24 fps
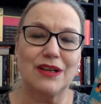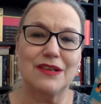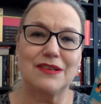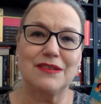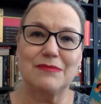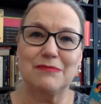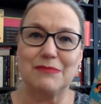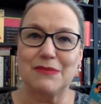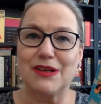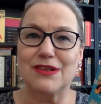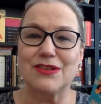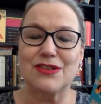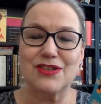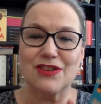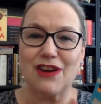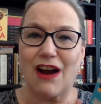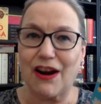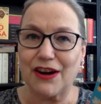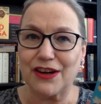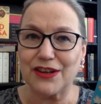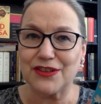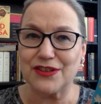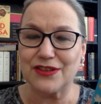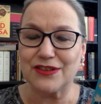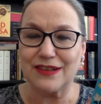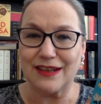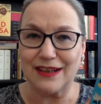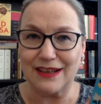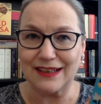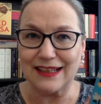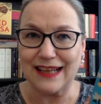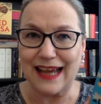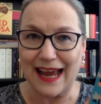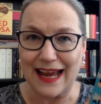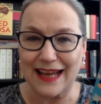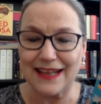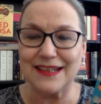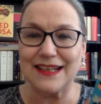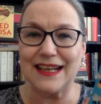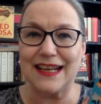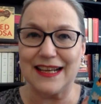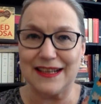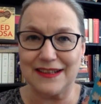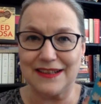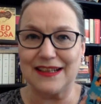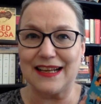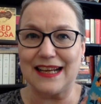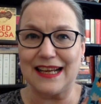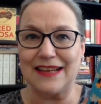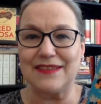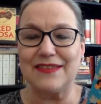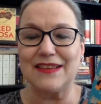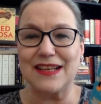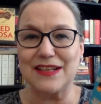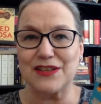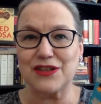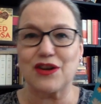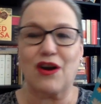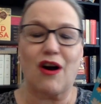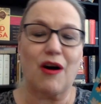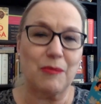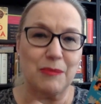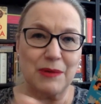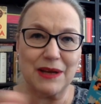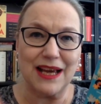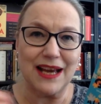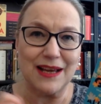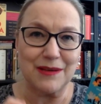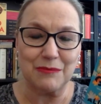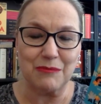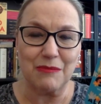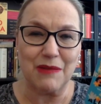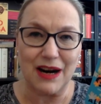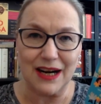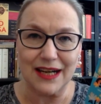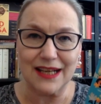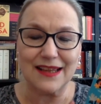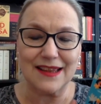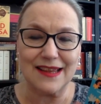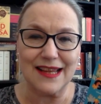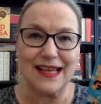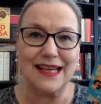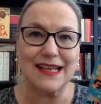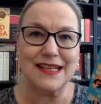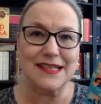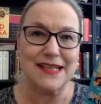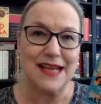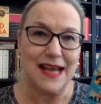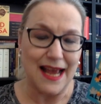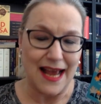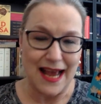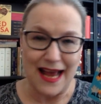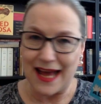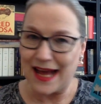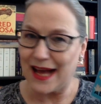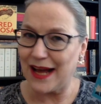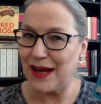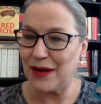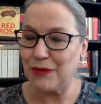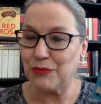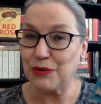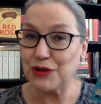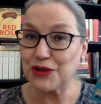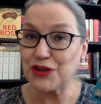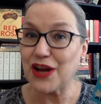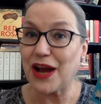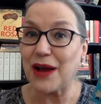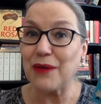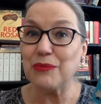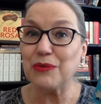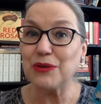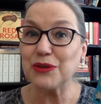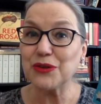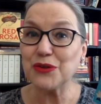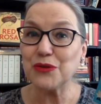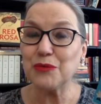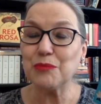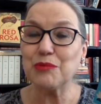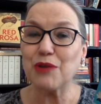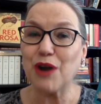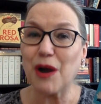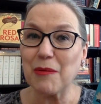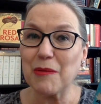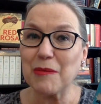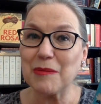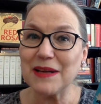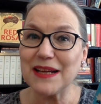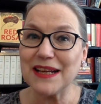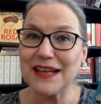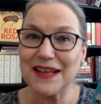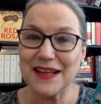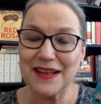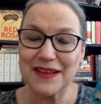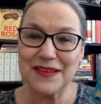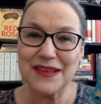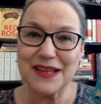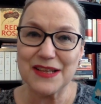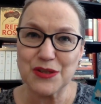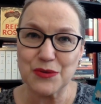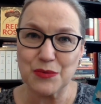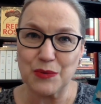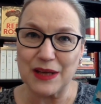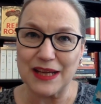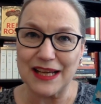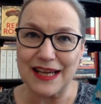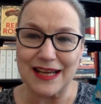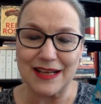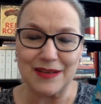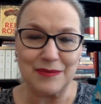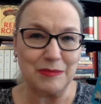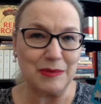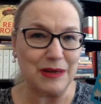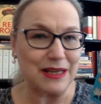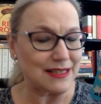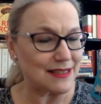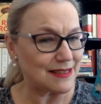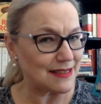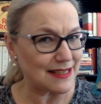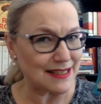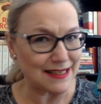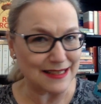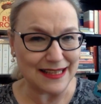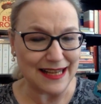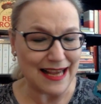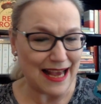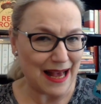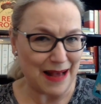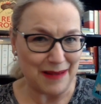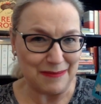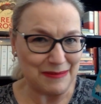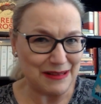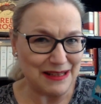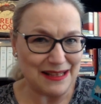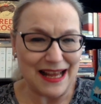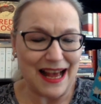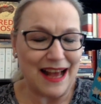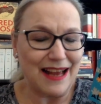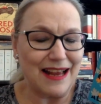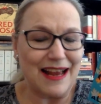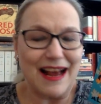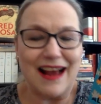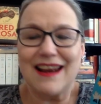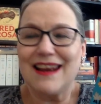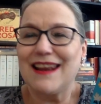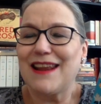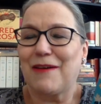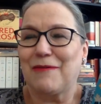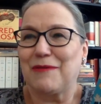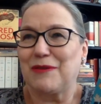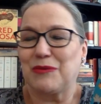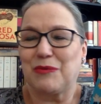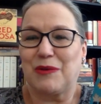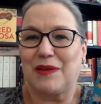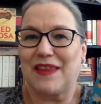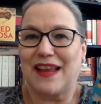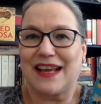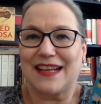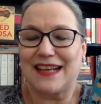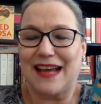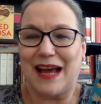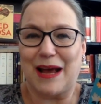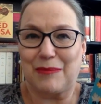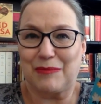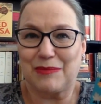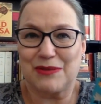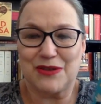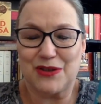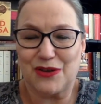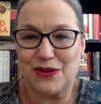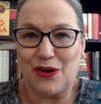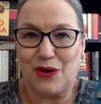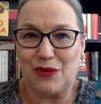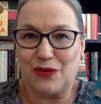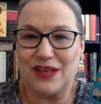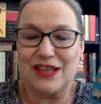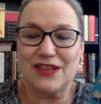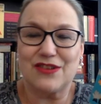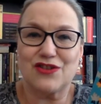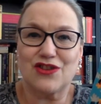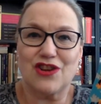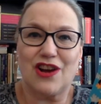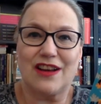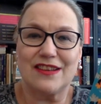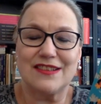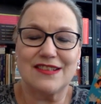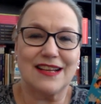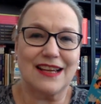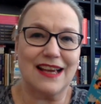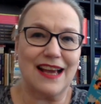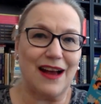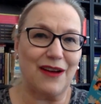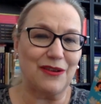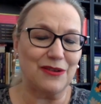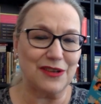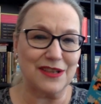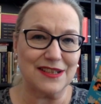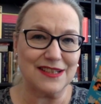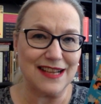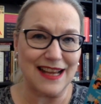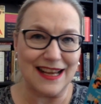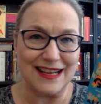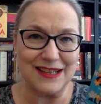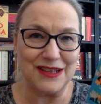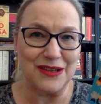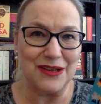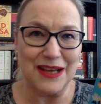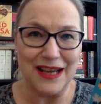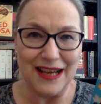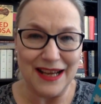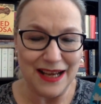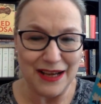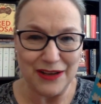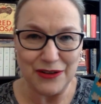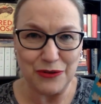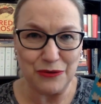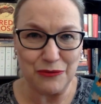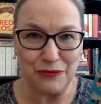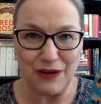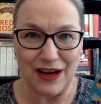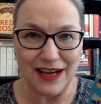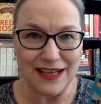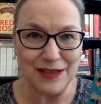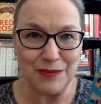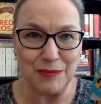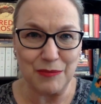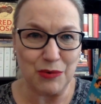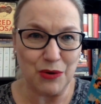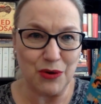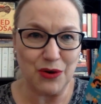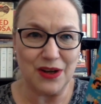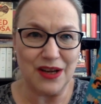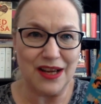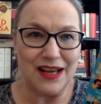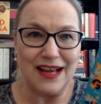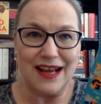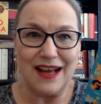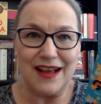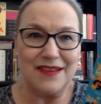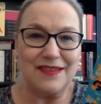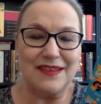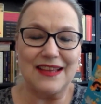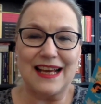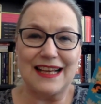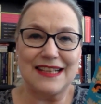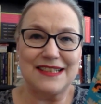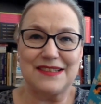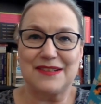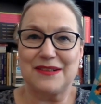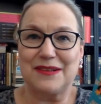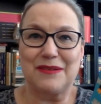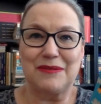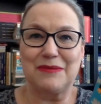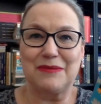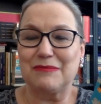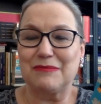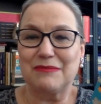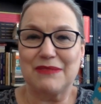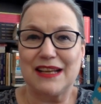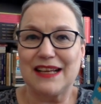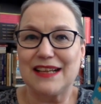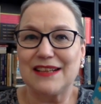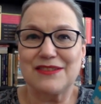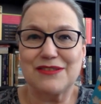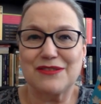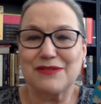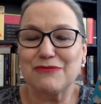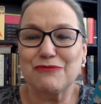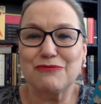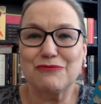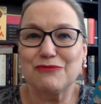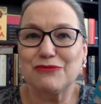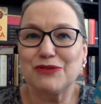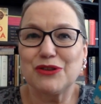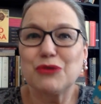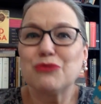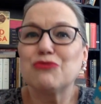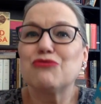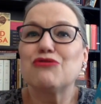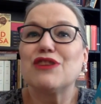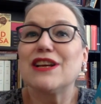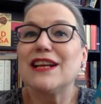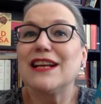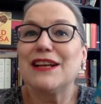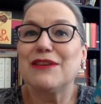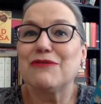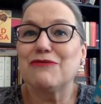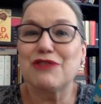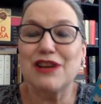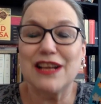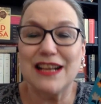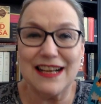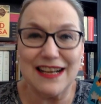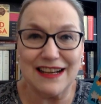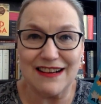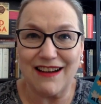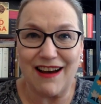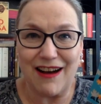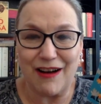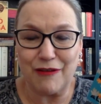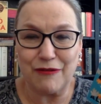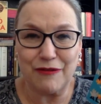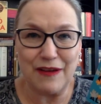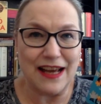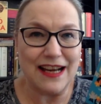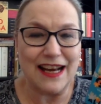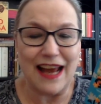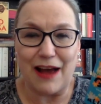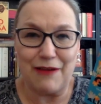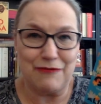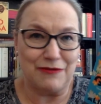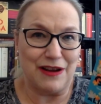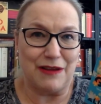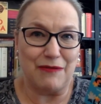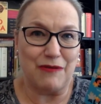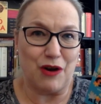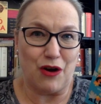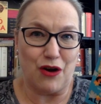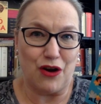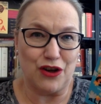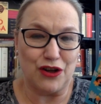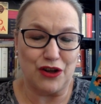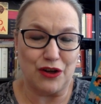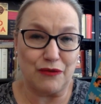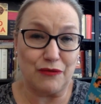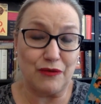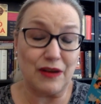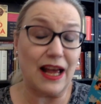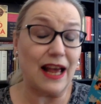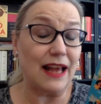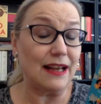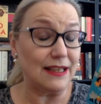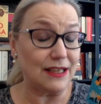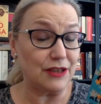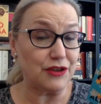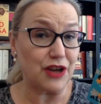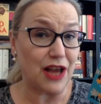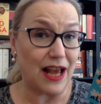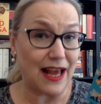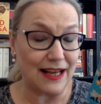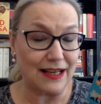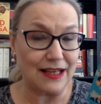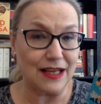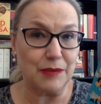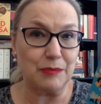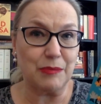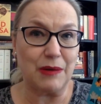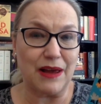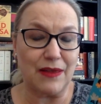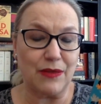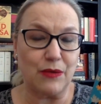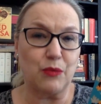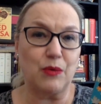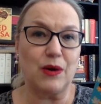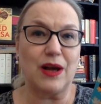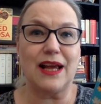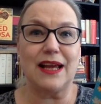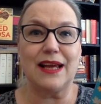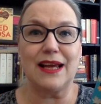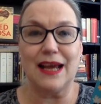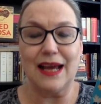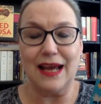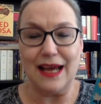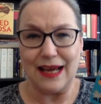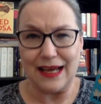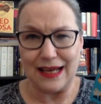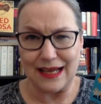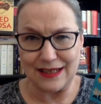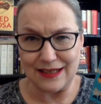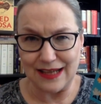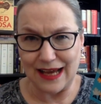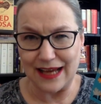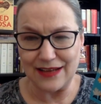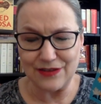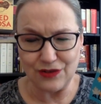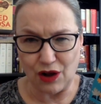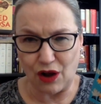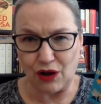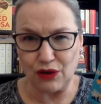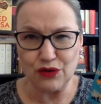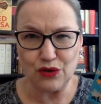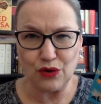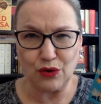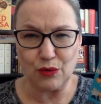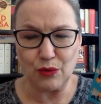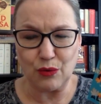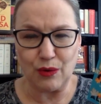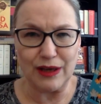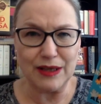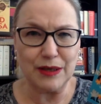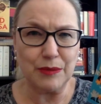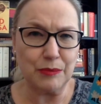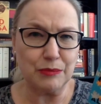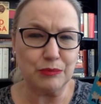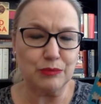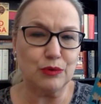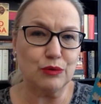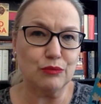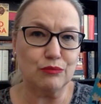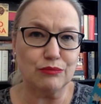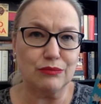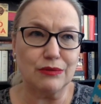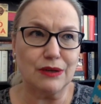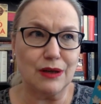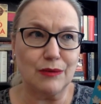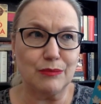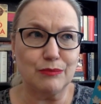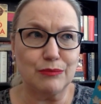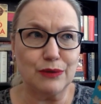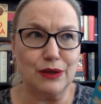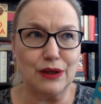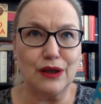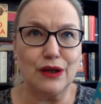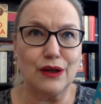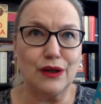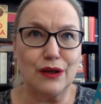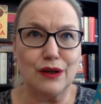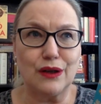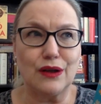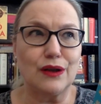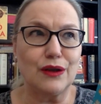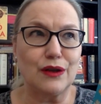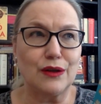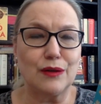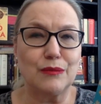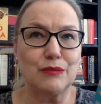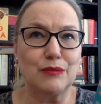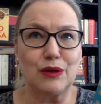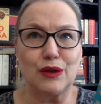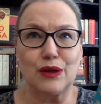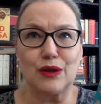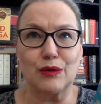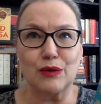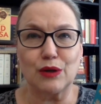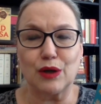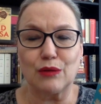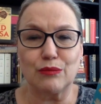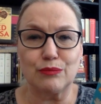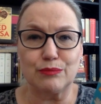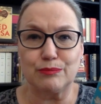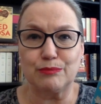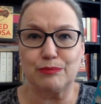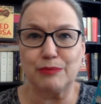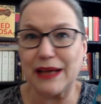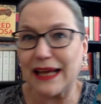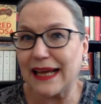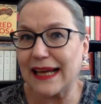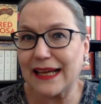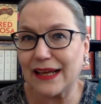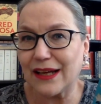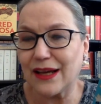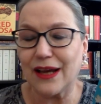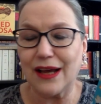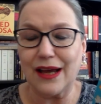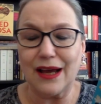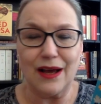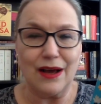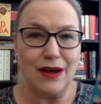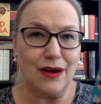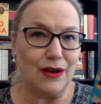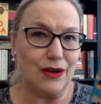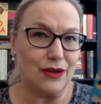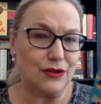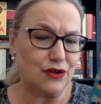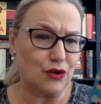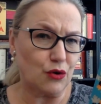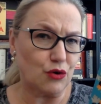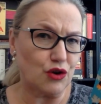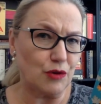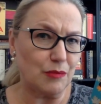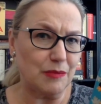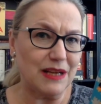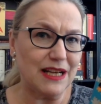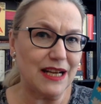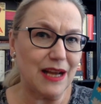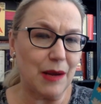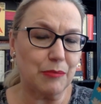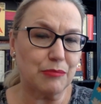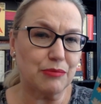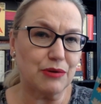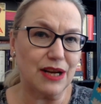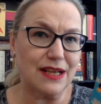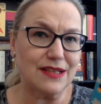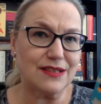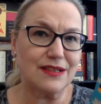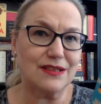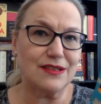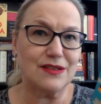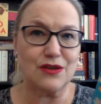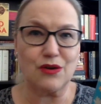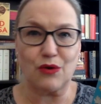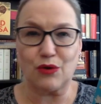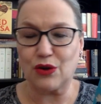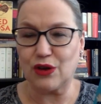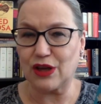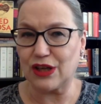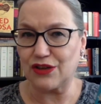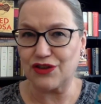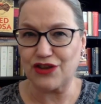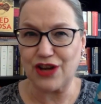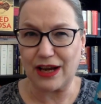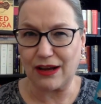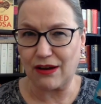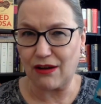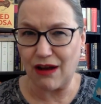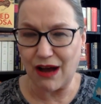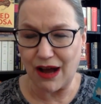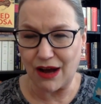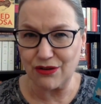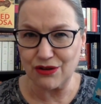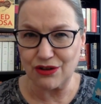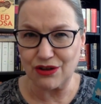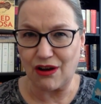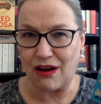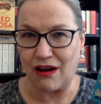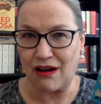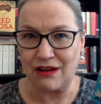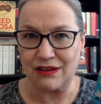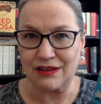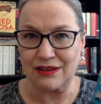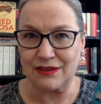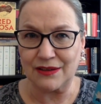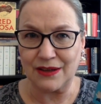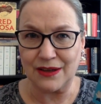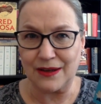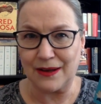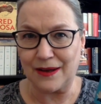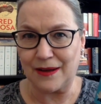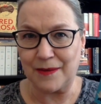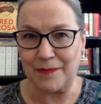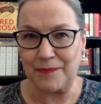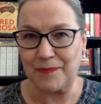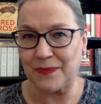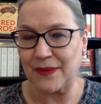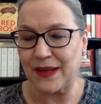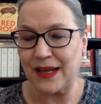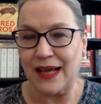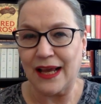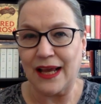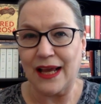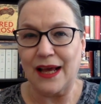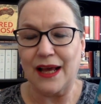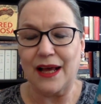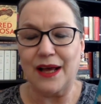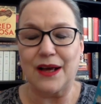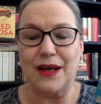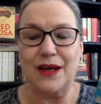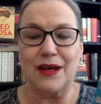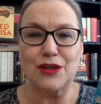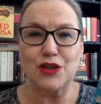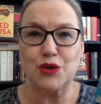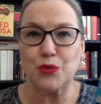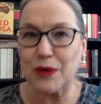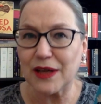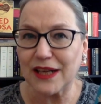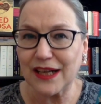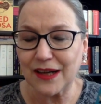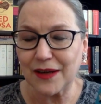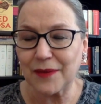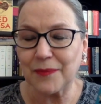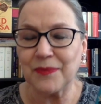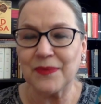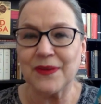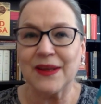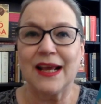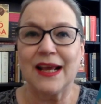to start again in this copy and mark things, which I will do probably this weekend. But I love it when that happens, you know, these chance encounters, and you find a book that is you really, really love and have never heard of. Alicia Elliott, by the way, it has also quite a big social media presence, so you can check her out on Twitter.